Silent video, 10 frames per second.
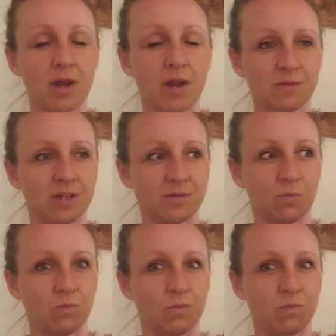it's
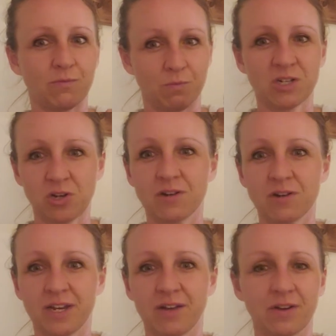much harder
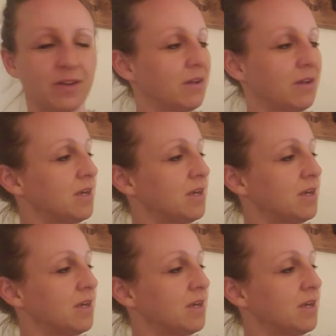to get rid of it.